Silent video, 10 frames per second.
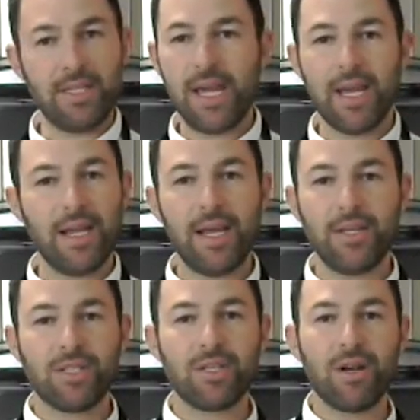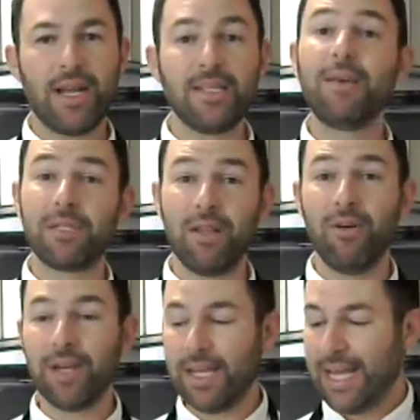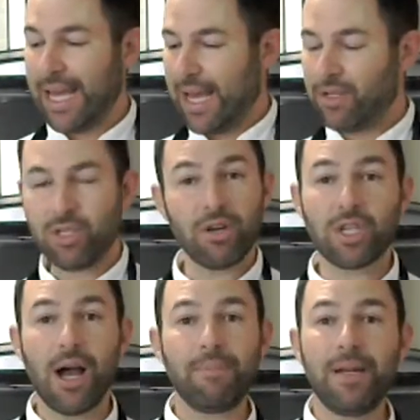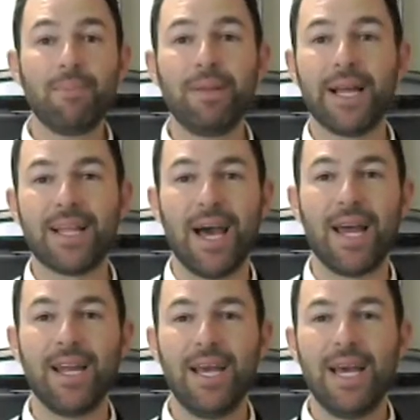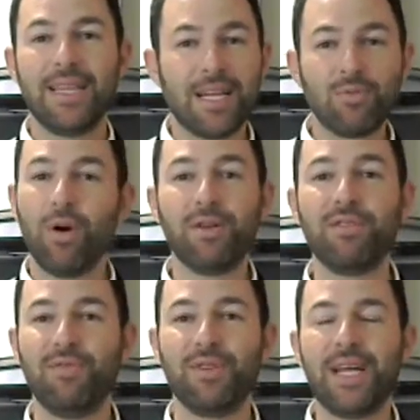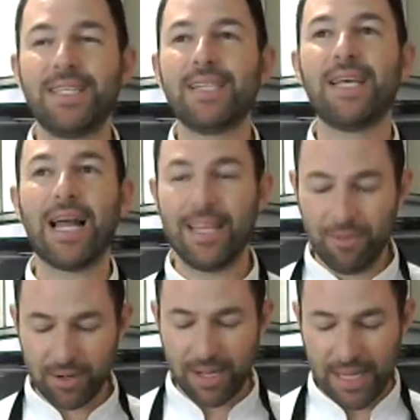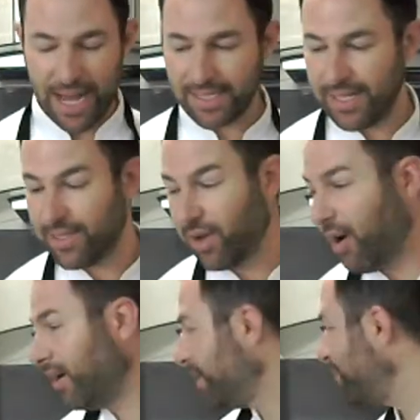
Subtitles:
taking it and and his name was Logan, start chopping it up like that. That's wonderful. That's exactly what our class is all